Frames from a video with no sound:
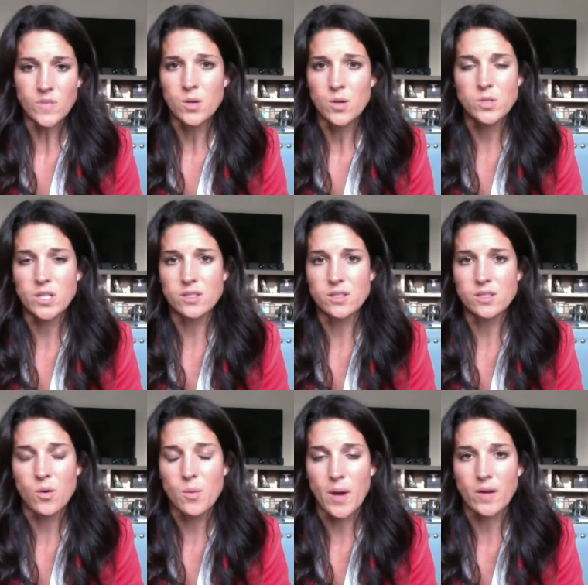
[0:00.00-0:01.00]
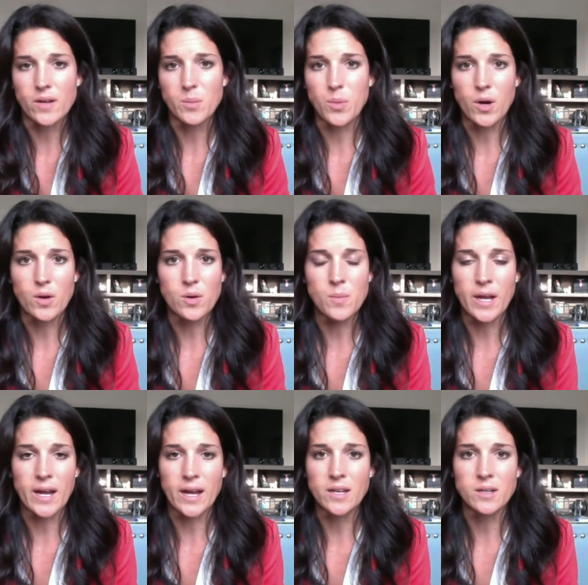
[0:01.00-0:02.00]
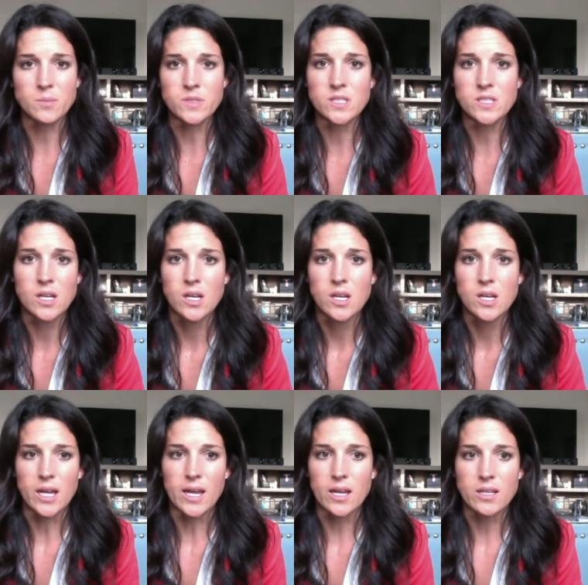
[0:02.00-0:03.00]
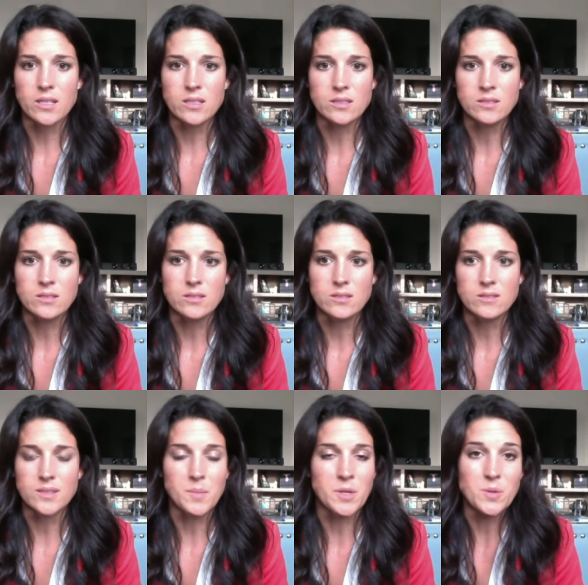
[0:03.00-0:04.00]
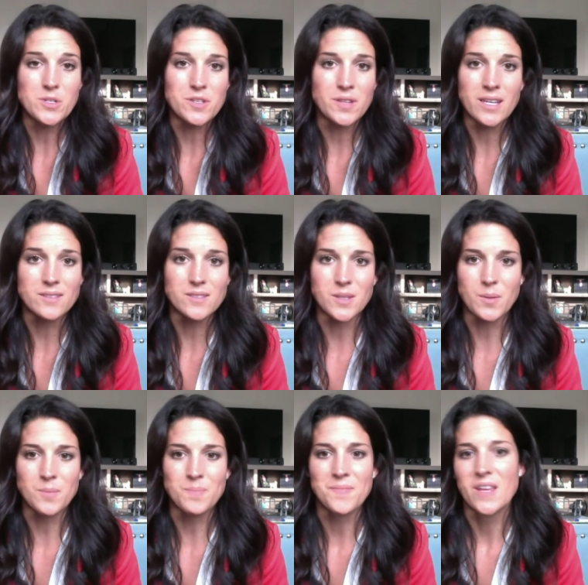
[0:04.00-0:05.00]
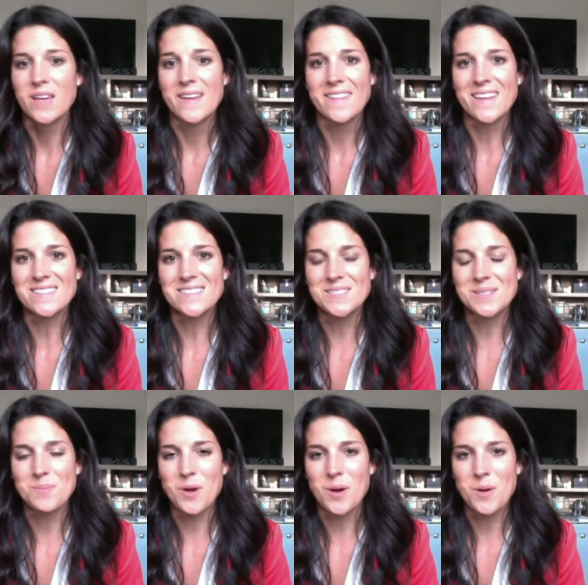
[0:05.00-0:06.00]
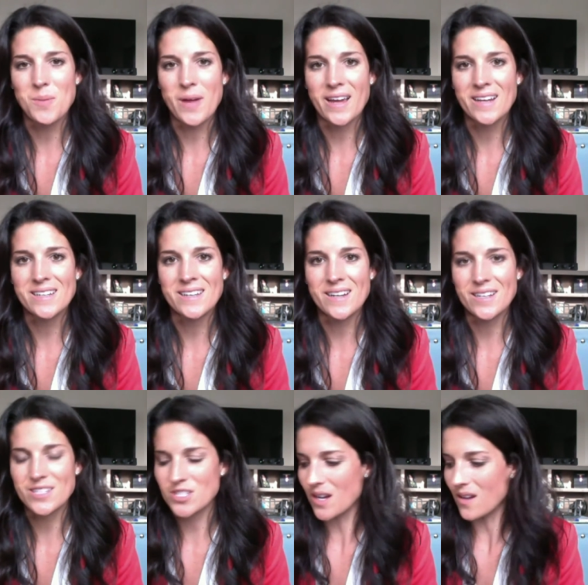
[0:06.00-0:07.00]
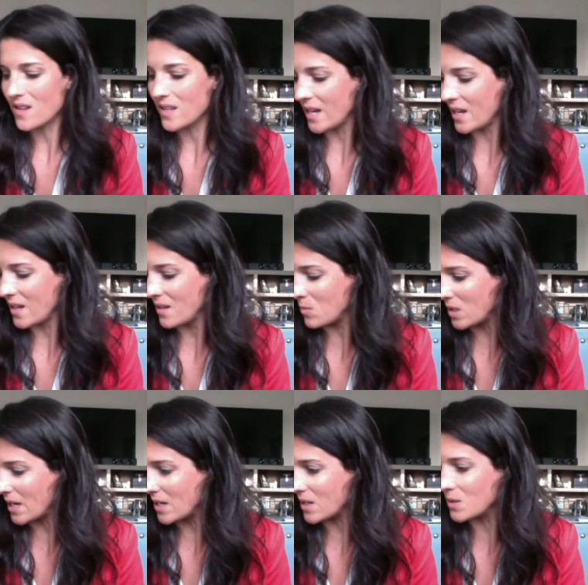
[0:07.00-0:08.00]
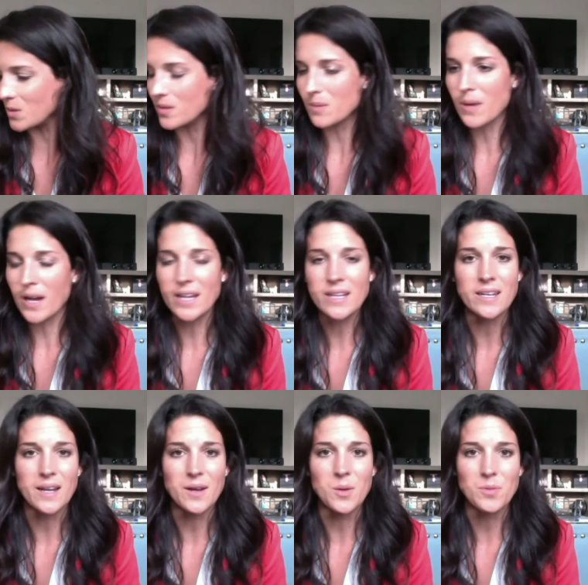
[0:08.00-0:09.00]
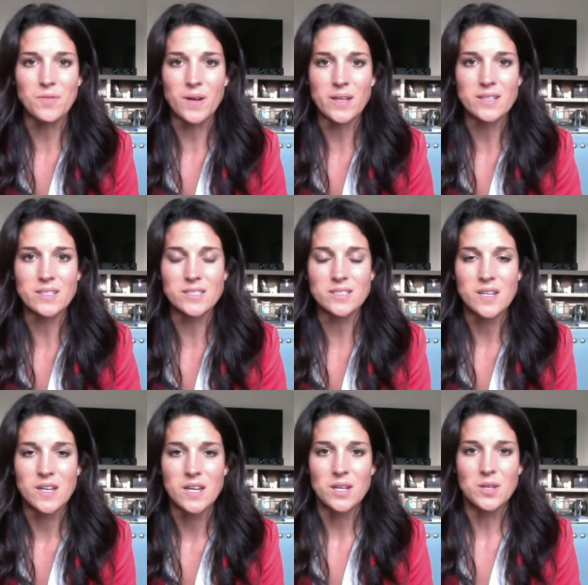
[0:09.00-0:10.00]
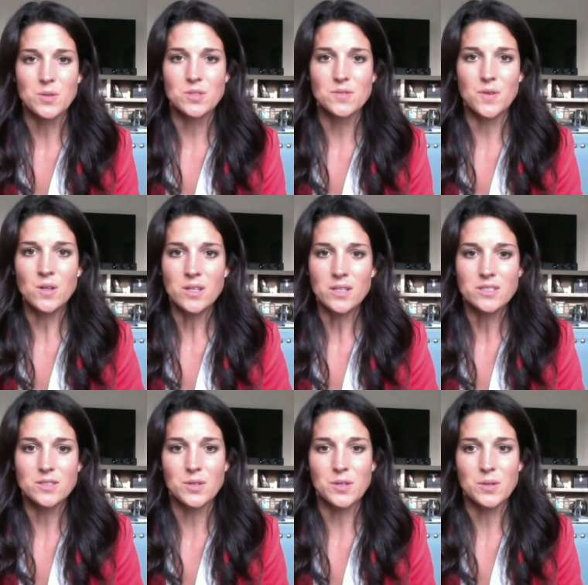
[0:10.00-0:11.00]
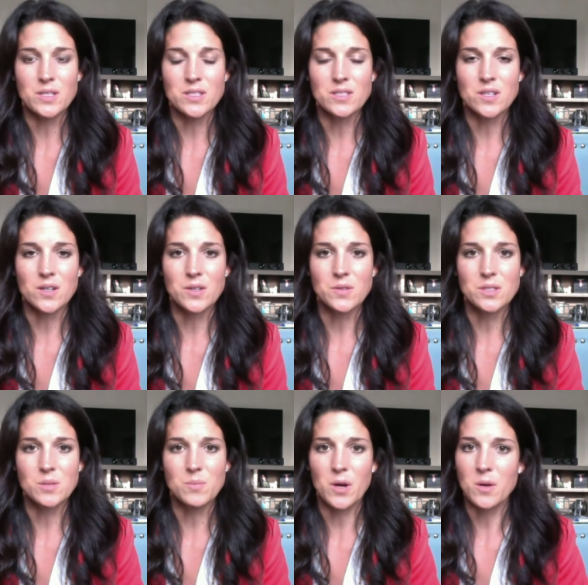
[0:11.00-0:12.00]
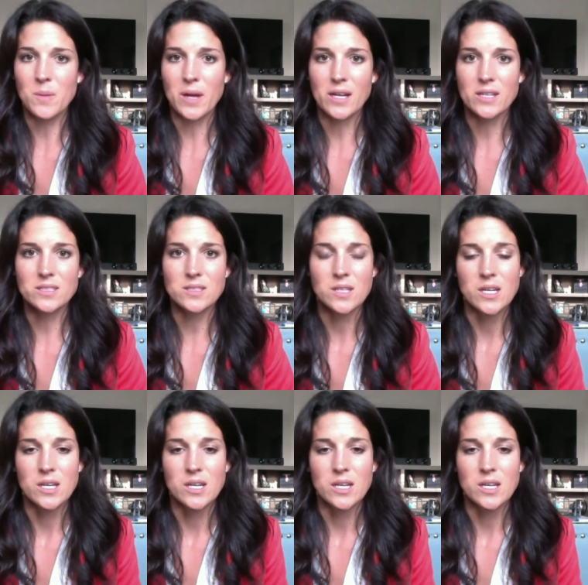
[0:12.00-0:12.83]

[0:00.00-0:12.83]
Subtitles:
doesn't know about it? Borrow my items and let me know what you think. So that's the borrow bag in a nutshell and what I include in mine, and I hope you find this useful so you can start using borrow bags